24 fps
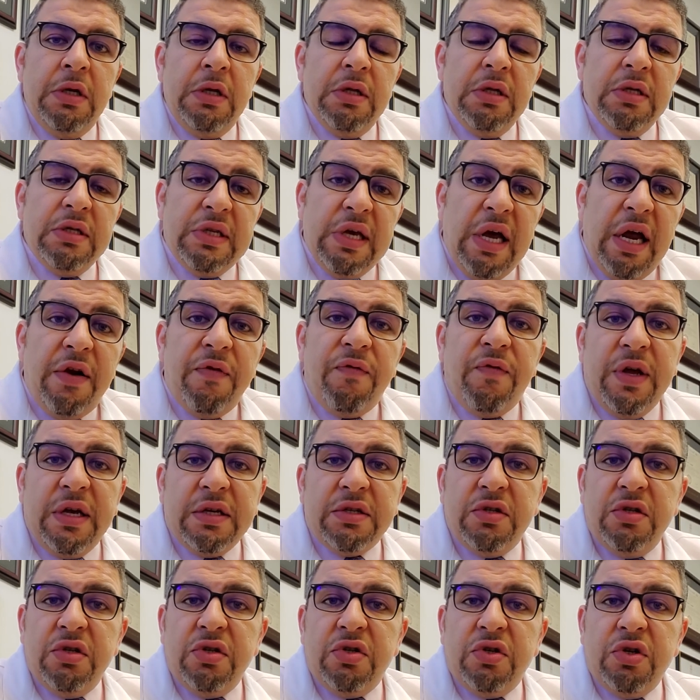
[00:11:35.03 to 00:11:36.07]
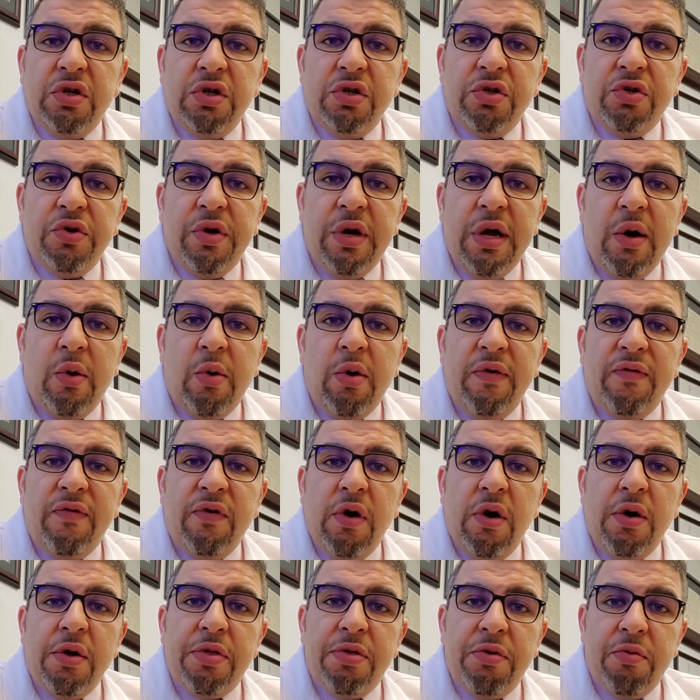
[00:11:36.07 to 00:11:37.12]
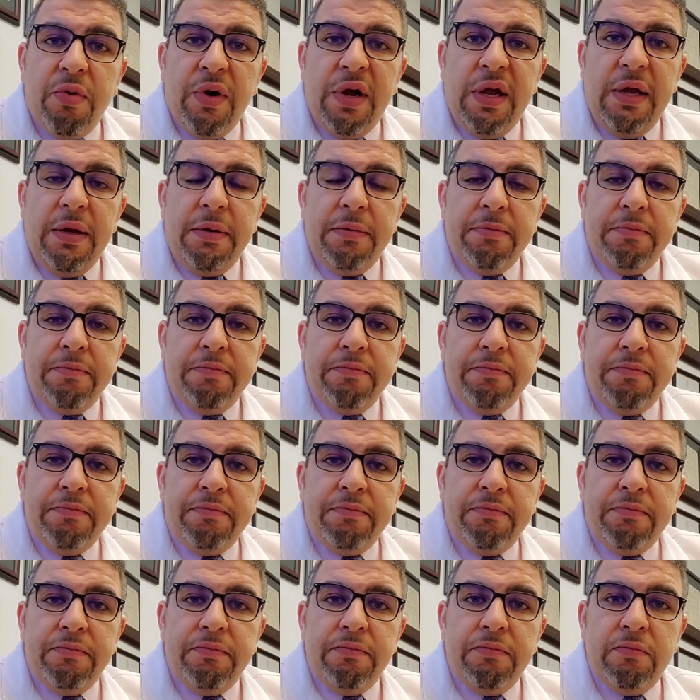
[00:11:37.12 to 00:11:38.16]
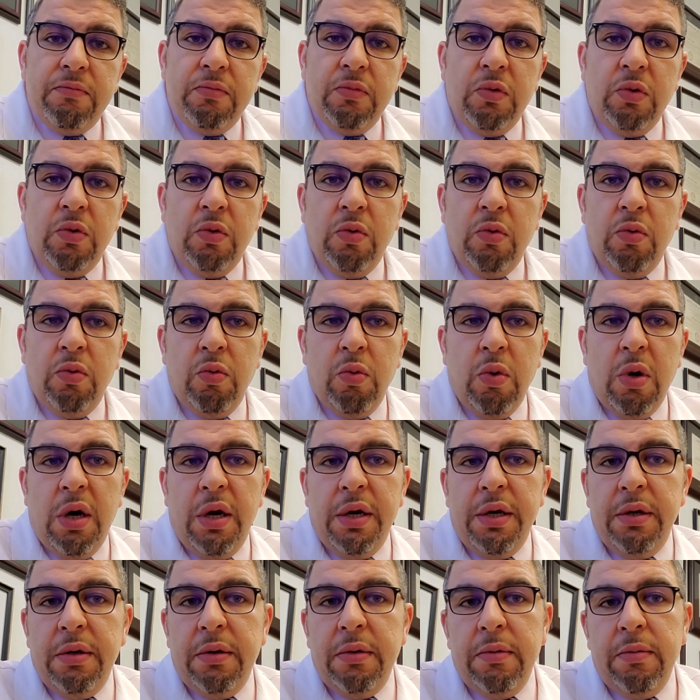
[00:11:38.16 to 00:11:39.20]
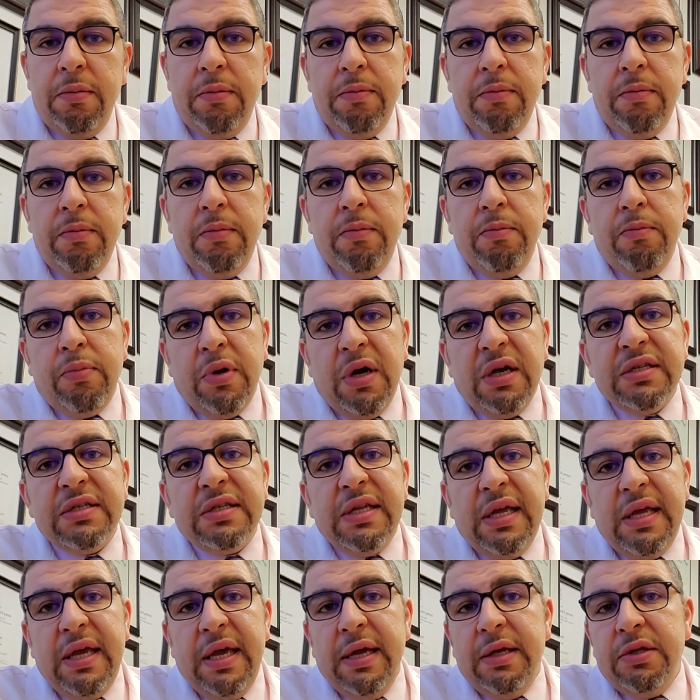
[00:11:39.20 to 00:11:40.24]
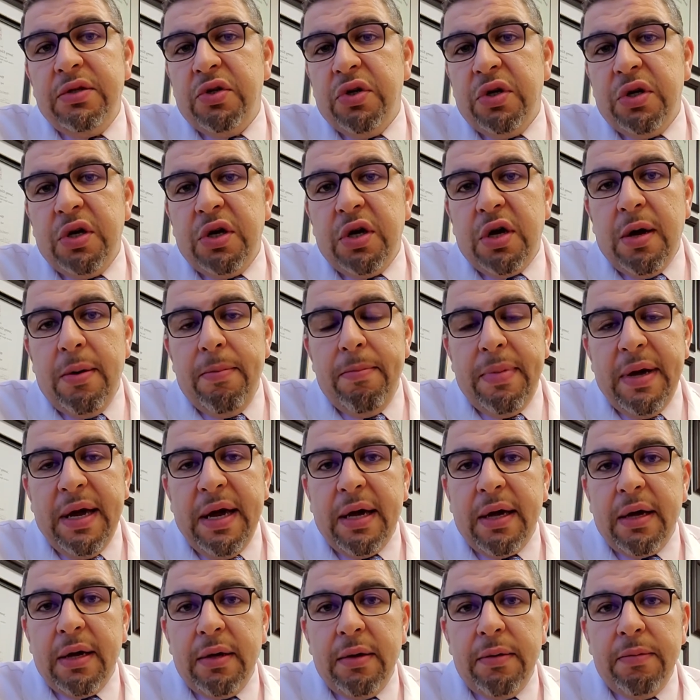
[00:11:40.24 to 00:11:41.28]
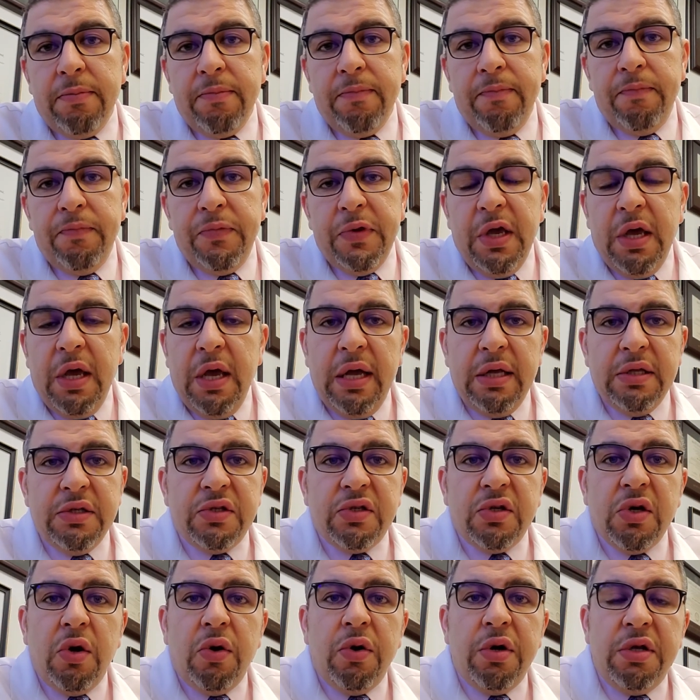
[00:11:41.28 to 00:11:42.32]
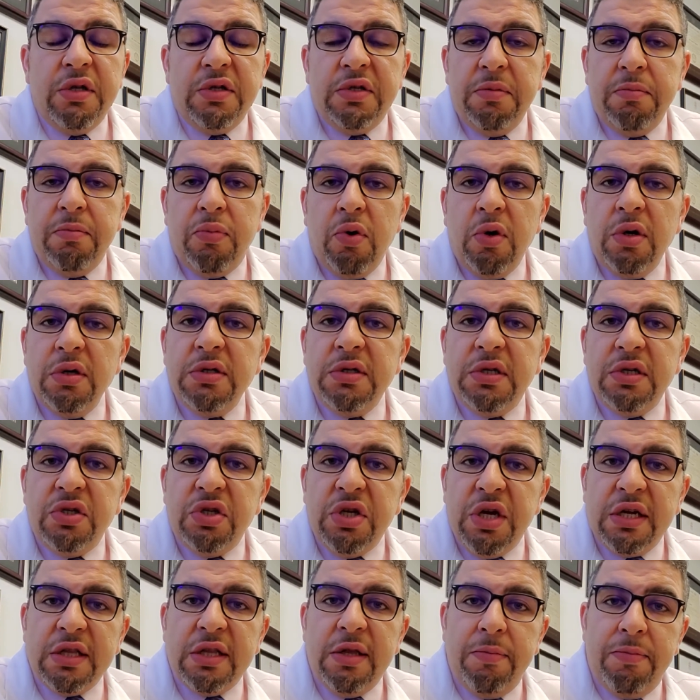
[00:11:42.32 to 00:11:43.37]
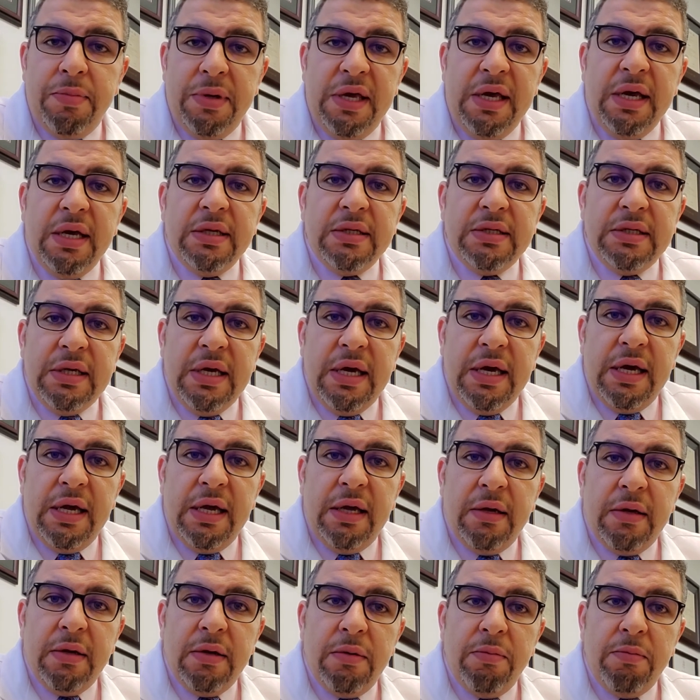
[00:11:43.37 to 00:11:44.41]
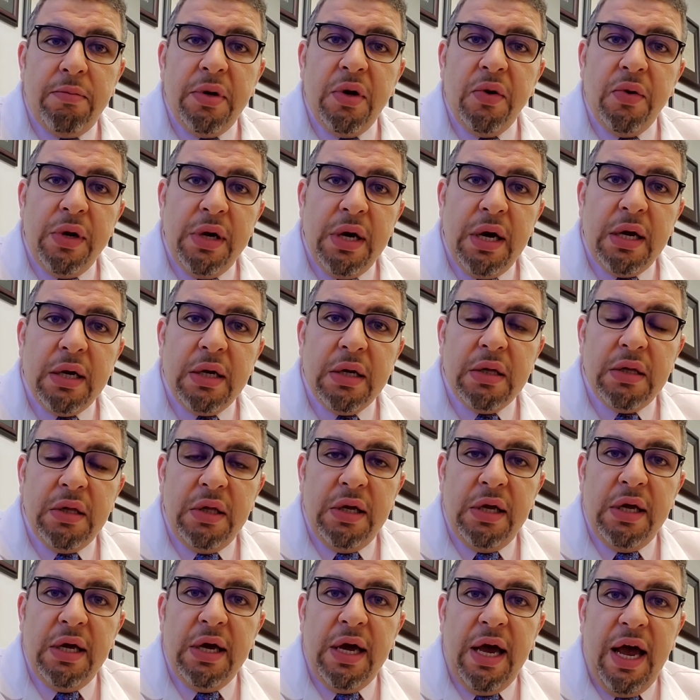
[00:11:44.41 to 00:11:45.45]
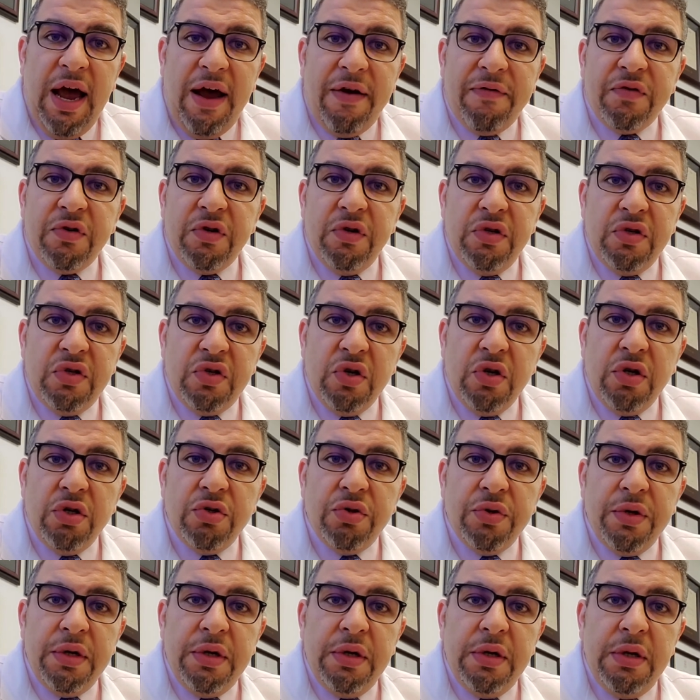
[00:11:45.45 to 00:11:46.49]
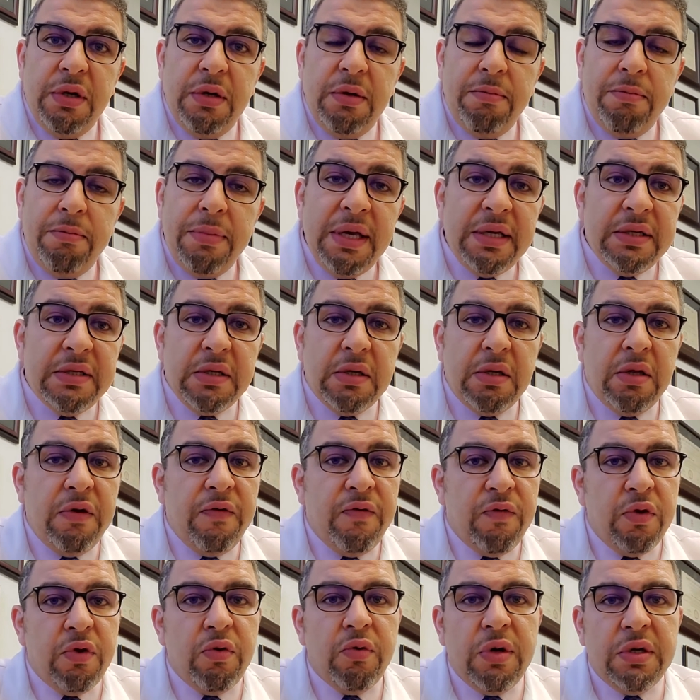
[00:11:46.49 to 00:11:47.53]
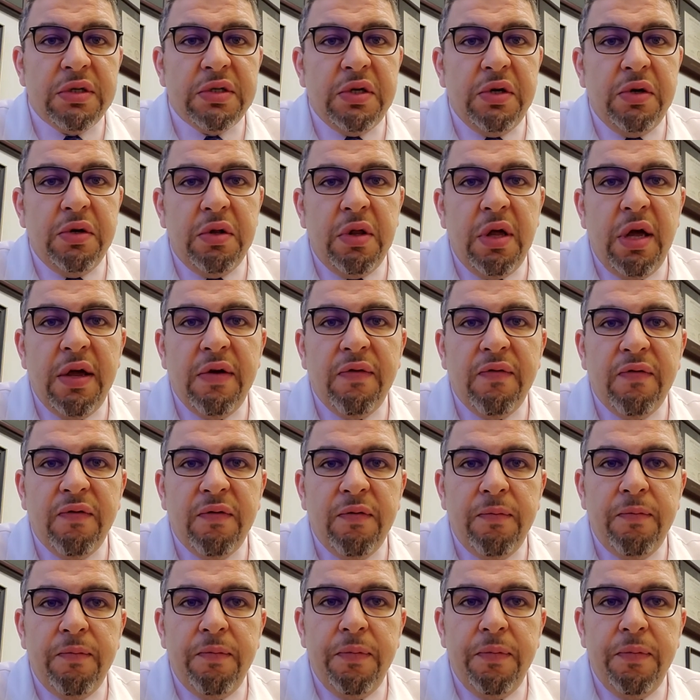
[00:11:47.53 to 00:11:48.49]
The side effects of the surgery, however, are 3. 1, prostate cancer could come back. And so it is important to check the PSA periodically after the surgery, basically for the rest of your life.